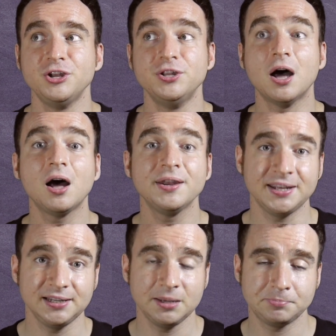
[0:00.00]

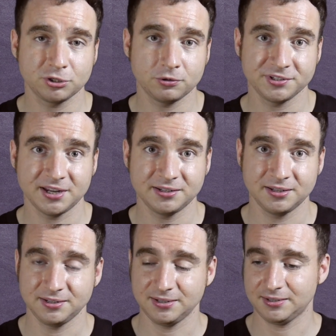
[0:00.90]
non-elliptical
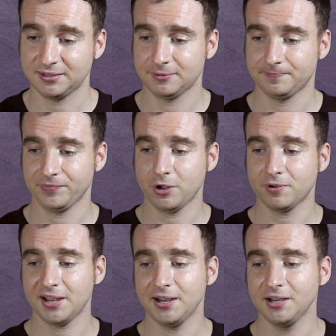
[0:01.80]
sentences,
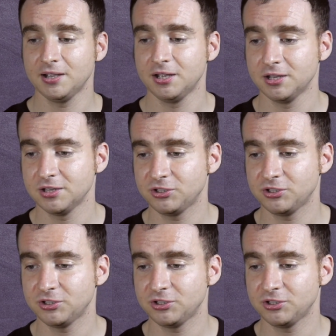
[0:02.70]
okay?